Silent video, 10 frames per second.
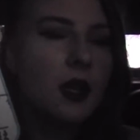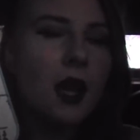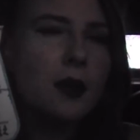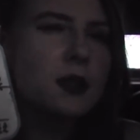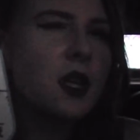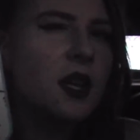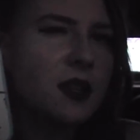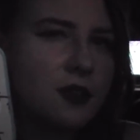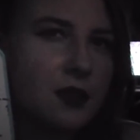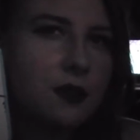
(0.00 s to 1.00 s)
I was kind
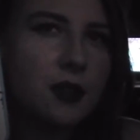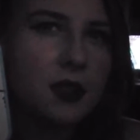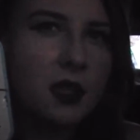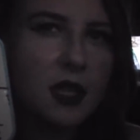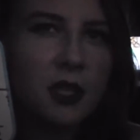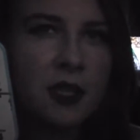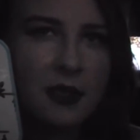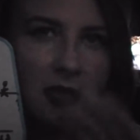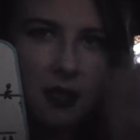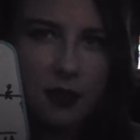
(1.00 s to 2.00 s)
of confused. I only
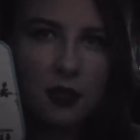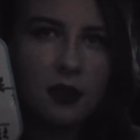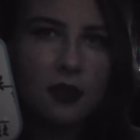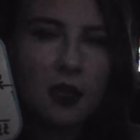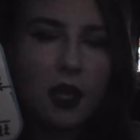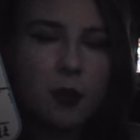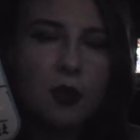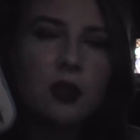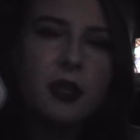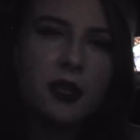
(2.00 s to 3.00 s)
said, I'm not
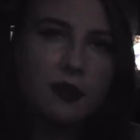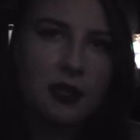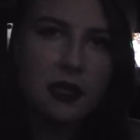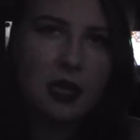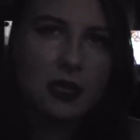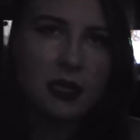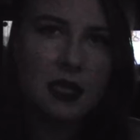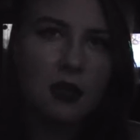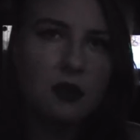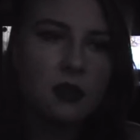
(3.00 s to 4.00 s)
going to give exact
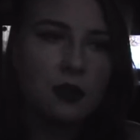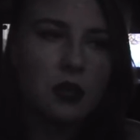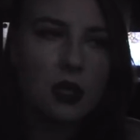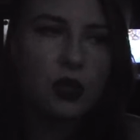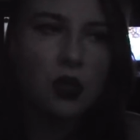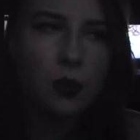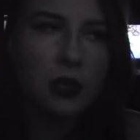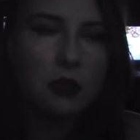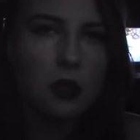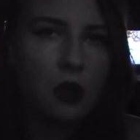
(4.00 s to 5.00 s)
details because it's like two
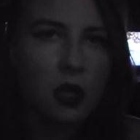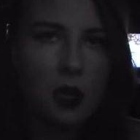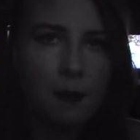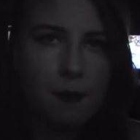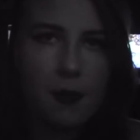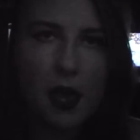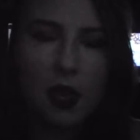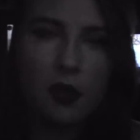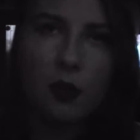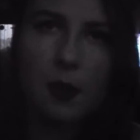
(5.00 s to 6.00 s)
weeks ago, I can
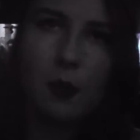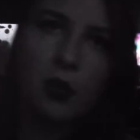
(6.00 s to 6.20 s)
barely remember